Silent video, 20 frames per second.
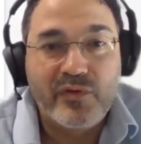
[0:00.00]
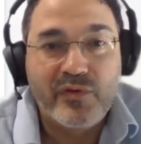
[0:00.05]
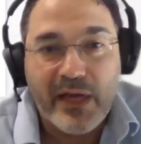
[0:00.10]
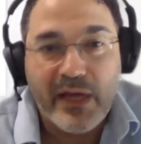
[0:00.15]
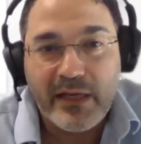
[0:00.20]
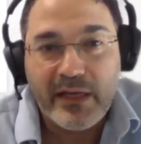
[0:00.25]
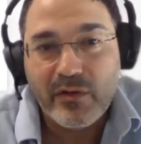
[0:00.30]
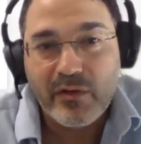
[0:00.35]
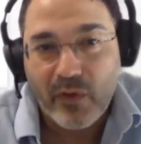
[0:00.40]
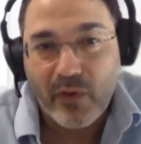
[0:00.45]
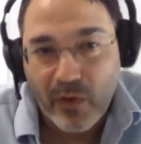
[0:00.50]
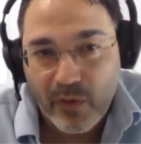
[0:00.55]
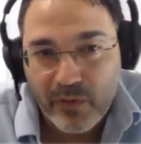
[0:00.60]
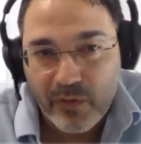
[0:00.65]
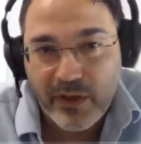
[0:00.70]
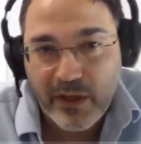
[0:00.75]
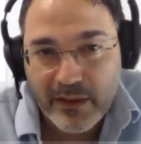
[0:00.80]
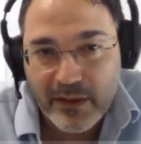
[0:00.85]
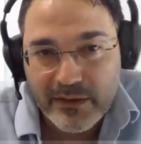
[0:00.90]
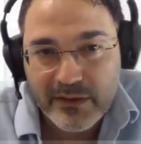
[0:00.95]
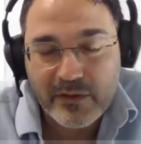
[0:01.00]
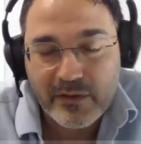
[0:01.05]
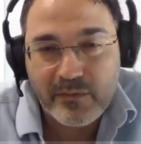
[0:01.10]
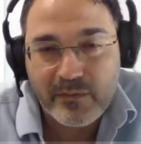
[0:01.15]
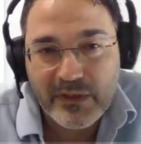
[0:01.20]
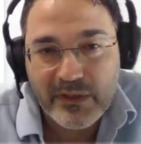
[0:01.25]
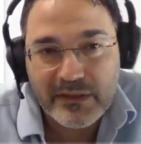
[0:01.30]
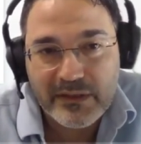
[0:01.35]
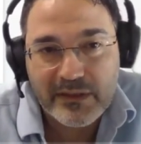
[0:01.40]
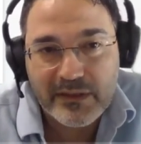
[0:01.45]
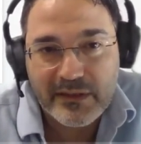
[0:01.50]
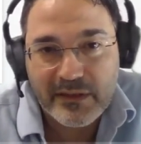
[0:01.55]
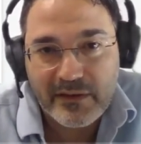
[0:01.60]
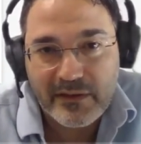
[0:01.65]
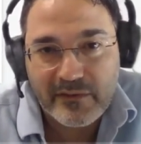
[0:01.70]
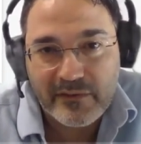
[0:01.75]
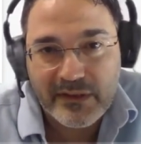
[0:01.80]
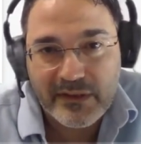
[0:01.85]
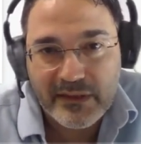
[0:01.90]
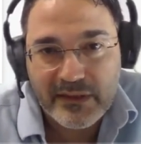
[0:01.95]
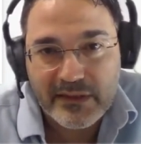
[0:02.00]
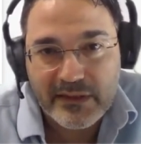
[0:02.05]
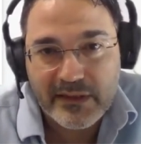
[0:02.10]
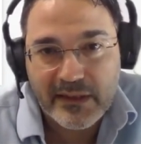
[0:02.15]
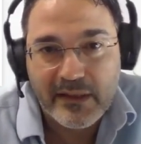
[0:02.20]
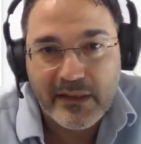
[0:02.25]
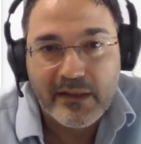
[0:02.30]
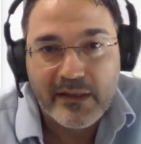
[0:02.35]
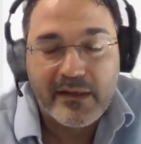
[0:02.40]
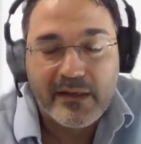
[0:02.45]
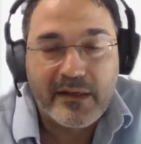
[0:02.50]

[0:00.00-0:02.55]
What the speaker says: create your own custom business services